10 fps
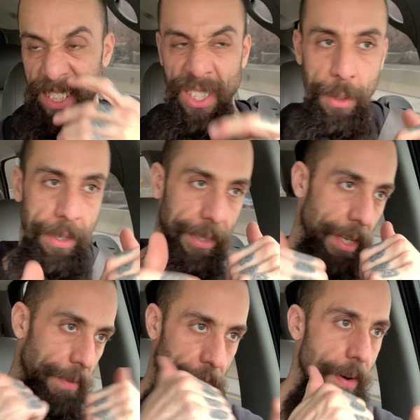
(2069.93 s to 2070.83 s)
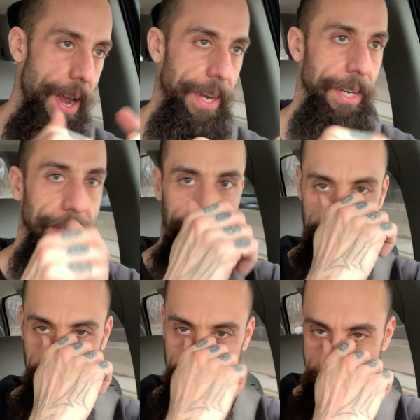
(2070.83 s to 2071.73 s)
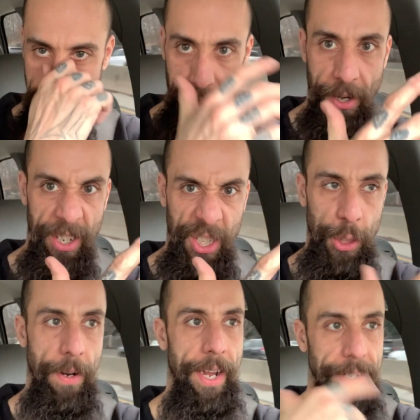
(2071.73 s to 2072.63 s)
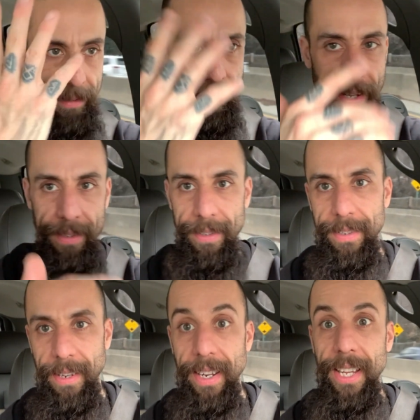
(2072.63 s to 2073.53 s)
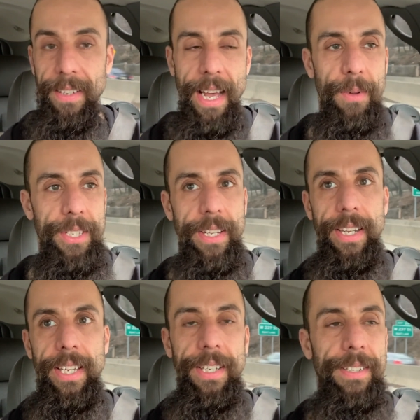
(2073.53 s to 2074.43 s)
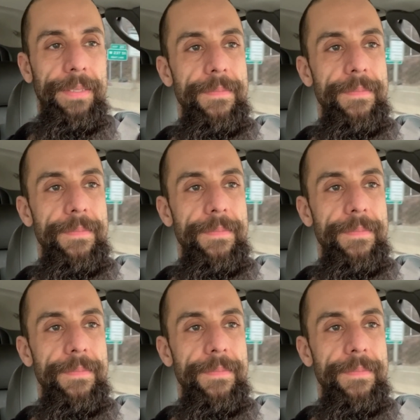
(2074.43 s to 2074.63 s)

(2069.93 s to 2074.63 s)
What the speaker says: Just do it yourself, crack it, make sure it's straight. It's gonna heal how it's gonna heal.